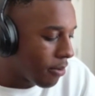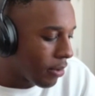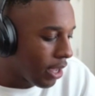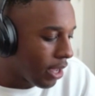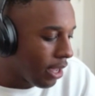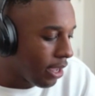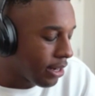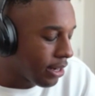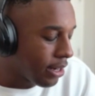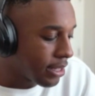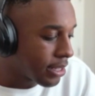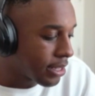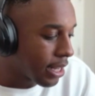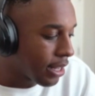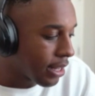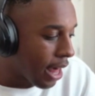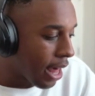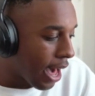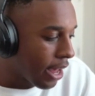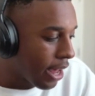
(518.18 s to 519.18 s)
It
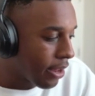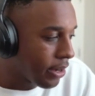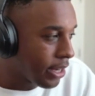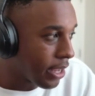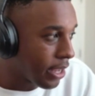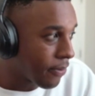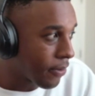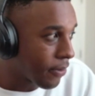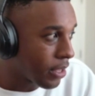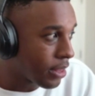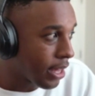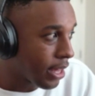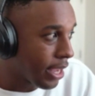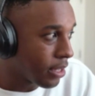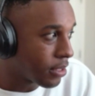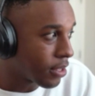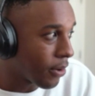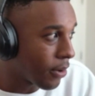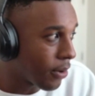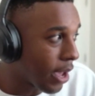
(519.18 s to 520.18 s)
does a lot of
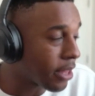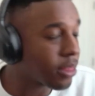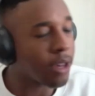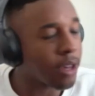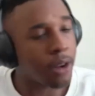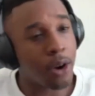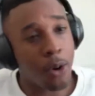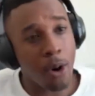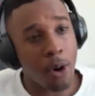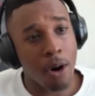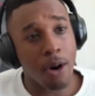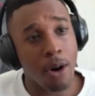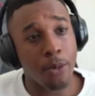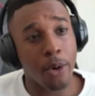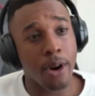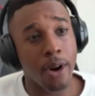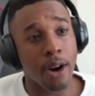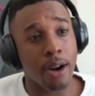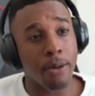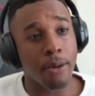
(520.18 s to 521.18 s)
different things. So at the
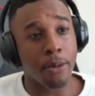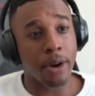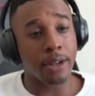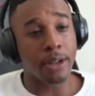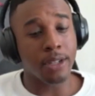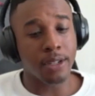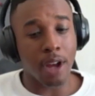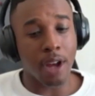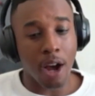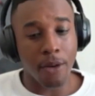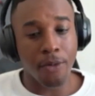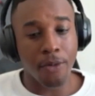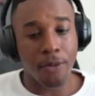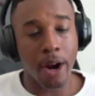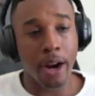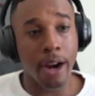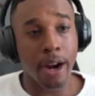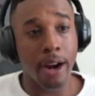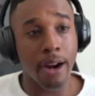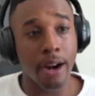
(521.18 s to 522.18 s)
core, we're a
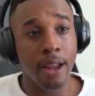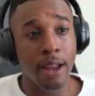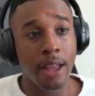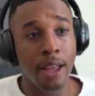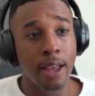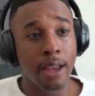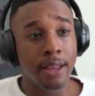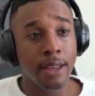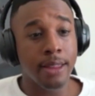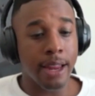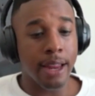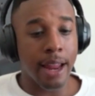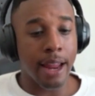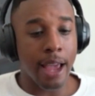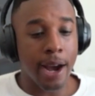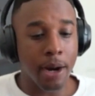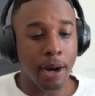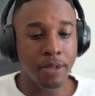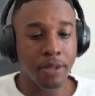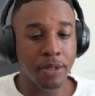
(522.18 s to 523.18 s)
software
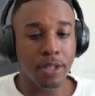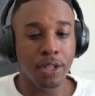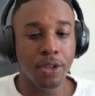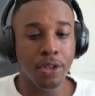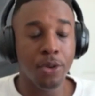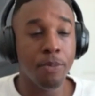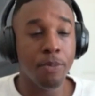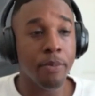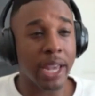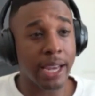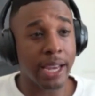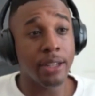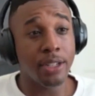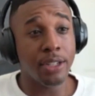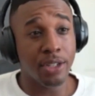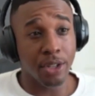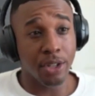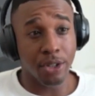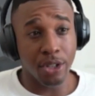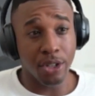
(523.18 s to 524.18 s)
that helps you
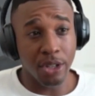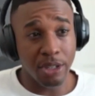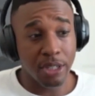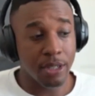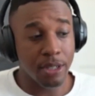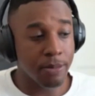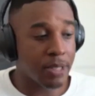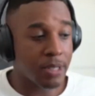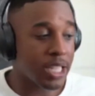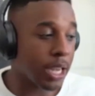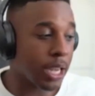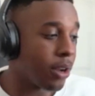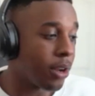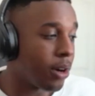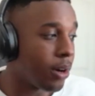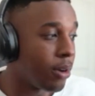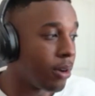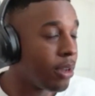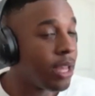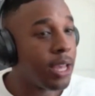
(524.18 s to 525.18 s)
manage your YouTube
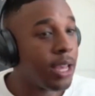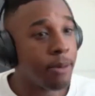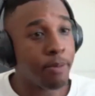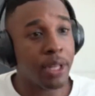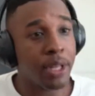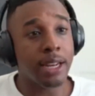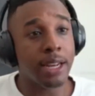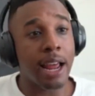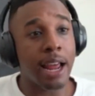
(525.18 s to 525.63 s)
channel.